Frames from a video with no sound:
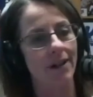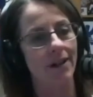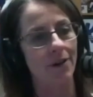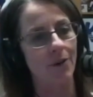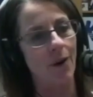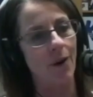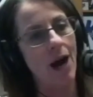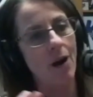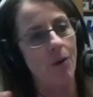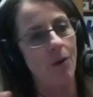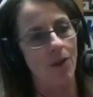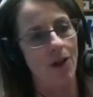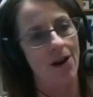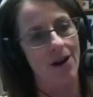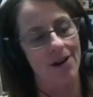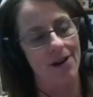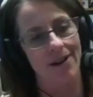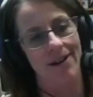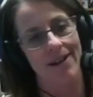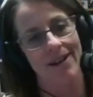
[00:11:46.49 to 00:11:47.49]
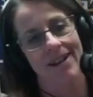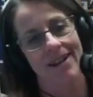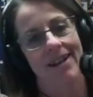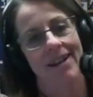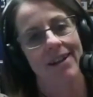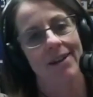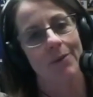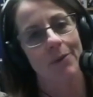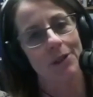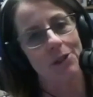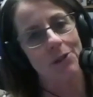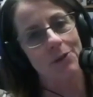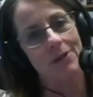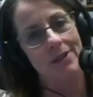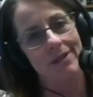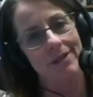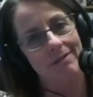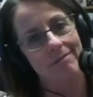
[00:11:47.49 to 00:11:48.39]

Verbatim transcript: you know, how long would you,